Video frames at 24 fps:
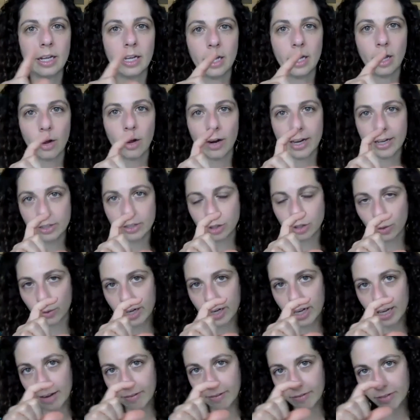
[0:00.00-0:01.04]
all right, so
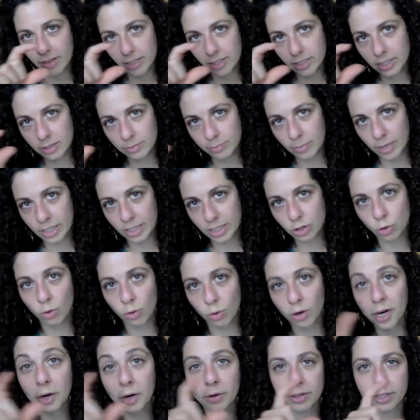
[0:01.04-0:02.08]
if this is my
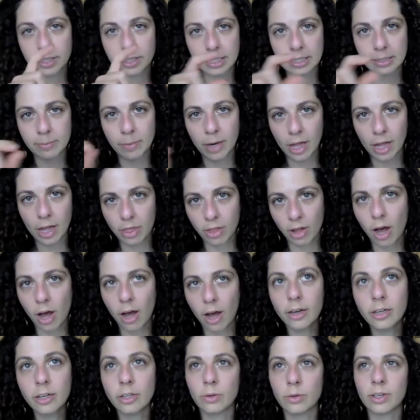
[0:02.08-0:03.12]
story or this is my
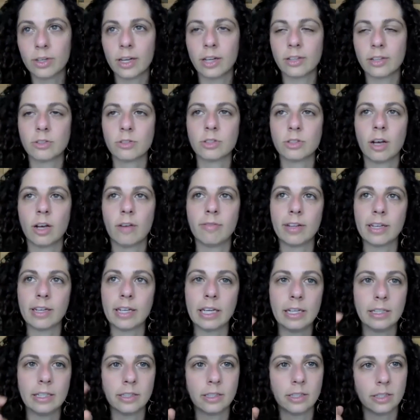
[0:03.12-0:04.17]
thought, you can ask yourself like,
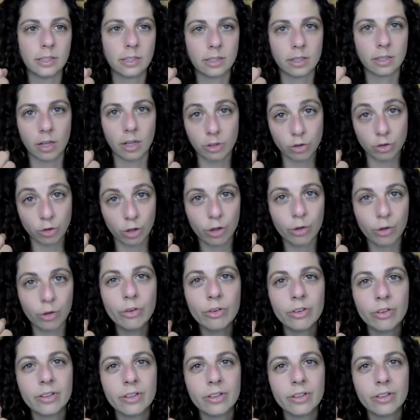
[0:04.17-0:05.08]
is this thought true?